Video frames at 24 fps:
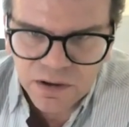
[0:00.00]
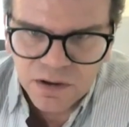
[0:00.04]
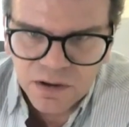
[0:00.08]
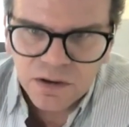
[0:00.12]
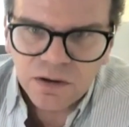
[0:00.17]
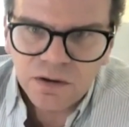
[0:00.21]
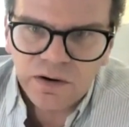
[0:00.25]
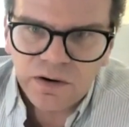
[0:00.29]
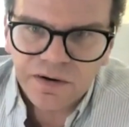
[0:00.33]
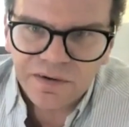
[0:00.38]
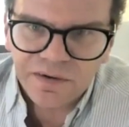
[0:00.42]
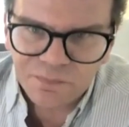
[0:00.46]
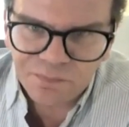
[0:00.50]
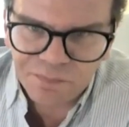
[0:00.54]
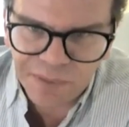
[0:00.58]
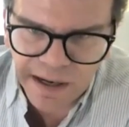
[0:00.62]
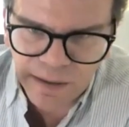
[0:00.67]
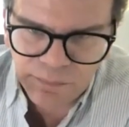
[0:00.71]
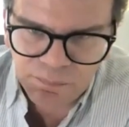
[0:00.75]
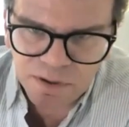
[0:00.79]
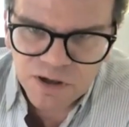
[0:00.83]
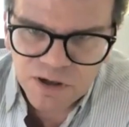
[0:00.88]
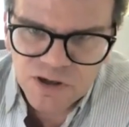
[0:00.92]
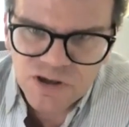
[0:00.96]
on
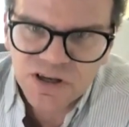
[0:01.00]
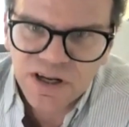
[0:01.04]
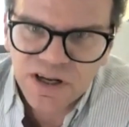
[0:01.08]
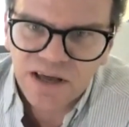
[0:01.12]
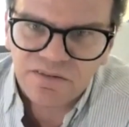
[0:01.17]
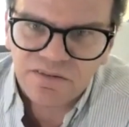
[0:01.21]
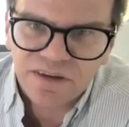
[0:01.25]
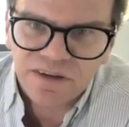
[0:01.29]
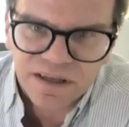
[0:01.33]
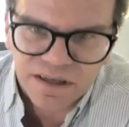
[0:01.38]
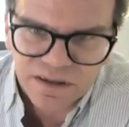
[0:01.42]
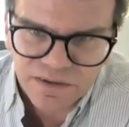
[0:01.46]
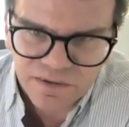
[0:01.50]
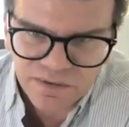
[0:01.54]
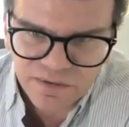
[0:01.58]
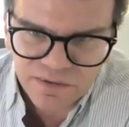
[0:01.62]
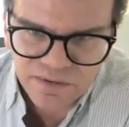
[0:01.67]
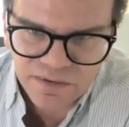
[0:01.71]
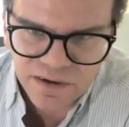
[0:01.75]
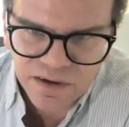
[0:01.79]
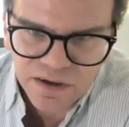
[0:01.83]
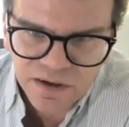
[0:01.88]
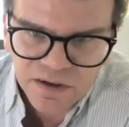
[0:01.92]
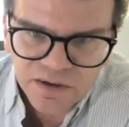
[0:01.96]
published evidence.
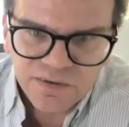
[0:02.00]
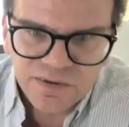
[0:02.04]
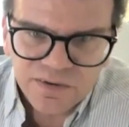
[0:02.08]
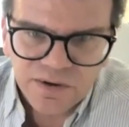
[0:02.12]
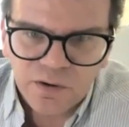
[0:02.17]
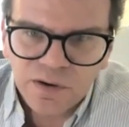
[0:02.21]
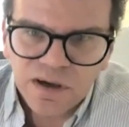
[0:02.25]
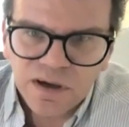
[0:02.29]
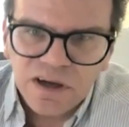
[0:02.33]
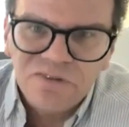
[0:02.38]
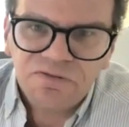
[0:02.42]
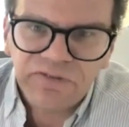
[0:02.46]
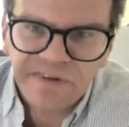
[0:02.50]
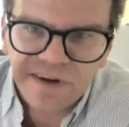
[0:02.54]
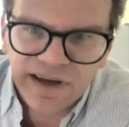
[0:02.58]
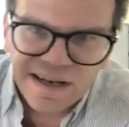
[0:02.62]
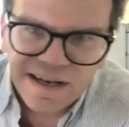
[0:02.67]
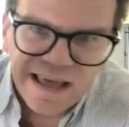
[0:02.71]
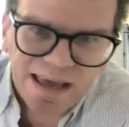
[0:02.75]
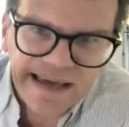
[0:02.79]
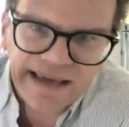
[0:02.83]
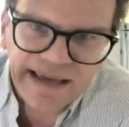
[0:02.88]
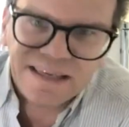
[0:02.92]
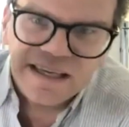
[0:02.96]
Mm-hmm. So if in
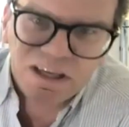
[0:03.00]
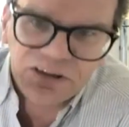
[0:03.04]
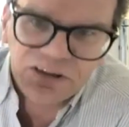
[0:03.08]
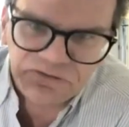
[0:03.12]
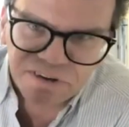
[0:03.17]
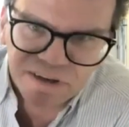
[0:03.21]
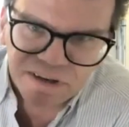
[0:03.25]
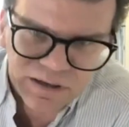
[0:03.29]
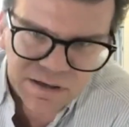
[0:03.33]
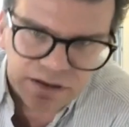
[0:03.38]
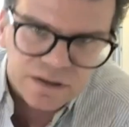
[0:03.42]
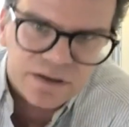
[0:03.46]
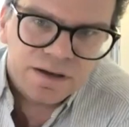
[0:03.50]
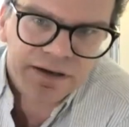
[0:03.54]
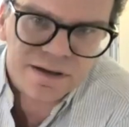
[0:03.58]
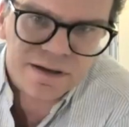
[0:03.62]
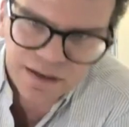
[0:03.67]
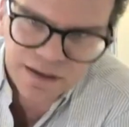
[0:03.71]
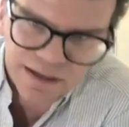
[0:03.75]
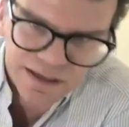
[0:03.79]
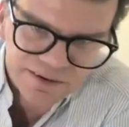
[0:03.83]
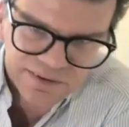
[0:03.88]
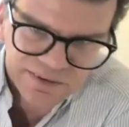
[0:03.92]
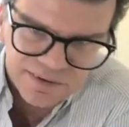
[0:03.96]
a given,
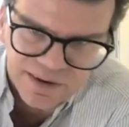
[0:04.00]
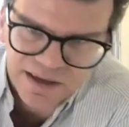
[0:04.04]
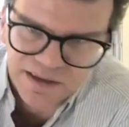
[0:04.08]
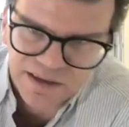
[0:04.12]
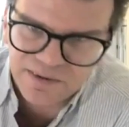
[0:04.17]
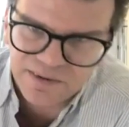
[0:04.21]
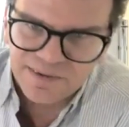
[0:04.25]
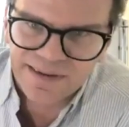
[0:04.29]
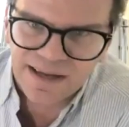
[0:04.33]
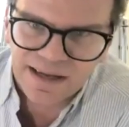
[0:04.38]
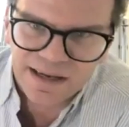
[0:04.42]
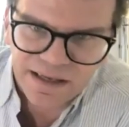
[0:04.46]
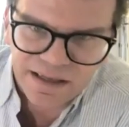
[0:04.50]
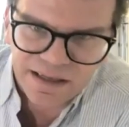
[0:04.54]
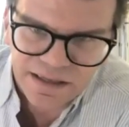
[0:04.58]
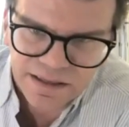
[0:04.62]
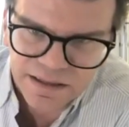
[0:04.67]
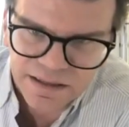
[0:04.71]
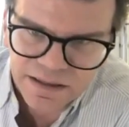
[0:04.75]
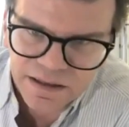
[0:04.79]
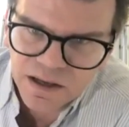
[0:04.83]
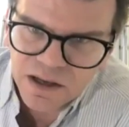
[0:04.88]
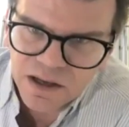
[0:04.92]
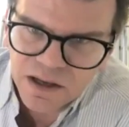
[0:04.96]
let's say,
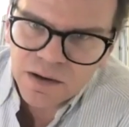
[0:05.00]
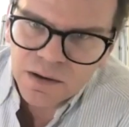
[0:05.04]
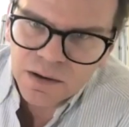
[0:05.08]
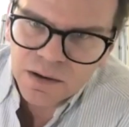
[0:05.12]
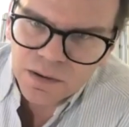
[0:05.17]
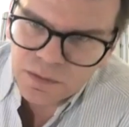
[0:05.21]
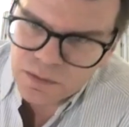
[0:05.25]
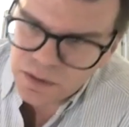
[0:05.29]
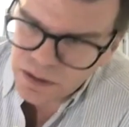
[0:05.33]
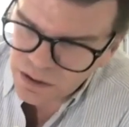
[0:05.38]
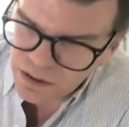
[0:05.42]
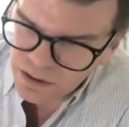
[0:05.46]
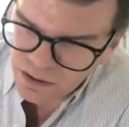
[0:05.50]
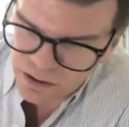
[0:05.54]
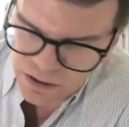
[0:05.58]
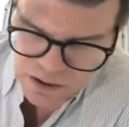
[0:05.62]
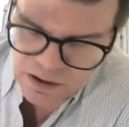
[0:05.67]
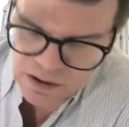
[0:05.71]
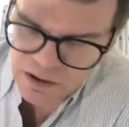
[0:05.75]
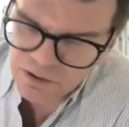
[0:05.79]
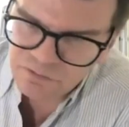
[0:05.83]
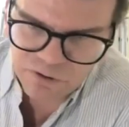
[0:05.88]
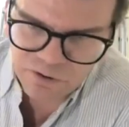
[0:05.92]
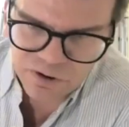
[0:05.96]
study,
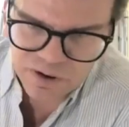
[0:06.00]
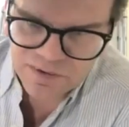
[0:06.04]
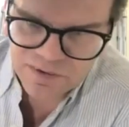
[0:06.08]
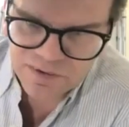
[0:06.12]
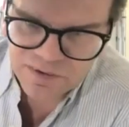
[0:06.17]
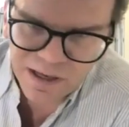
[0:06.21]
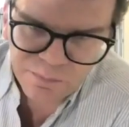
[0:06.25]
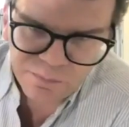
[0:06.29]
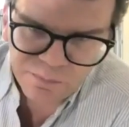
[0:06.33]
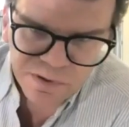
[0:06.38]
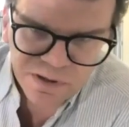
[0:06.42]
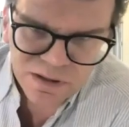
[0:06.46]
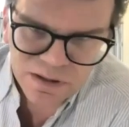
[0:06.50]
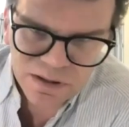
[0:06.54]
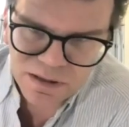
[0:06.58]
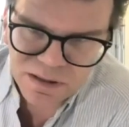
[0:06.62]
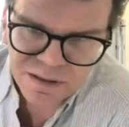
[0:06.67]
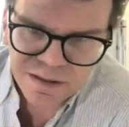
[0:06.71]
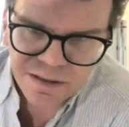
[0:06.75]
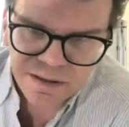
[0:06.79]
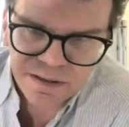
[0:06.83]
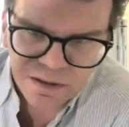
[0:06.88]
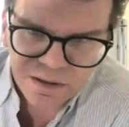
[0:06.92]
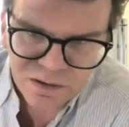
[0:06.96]
for example,
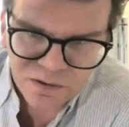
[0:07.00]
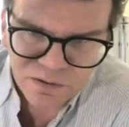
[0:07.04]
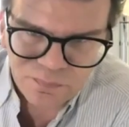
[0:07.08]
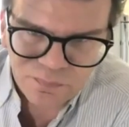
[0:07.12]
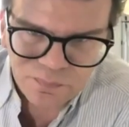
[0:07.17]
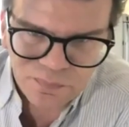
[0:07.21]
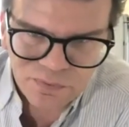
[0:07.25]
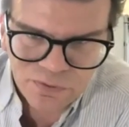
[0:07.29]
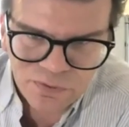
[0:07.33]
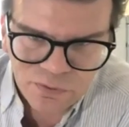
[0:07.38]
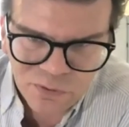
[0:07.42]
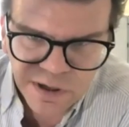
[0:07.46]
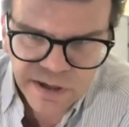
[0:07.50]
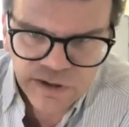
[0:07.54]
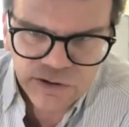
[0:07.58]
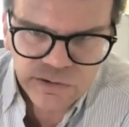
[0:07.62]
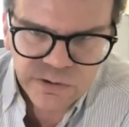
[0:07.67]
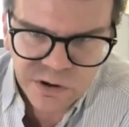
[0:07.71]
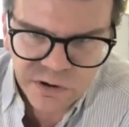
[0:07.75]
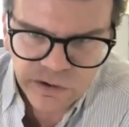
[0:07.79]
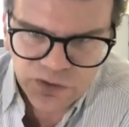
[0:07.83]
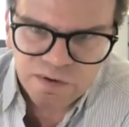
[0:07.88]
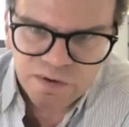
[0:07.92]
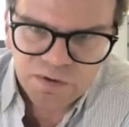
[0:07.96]

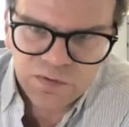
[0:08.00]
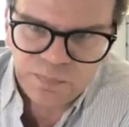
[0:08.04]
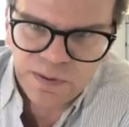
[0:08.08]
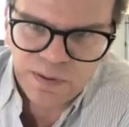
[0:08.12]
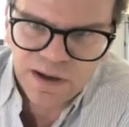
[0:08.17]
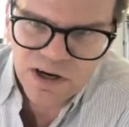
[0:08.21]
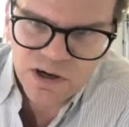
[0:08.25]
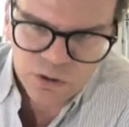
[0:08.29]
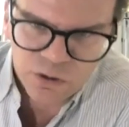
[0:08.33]
pseudarthrosis or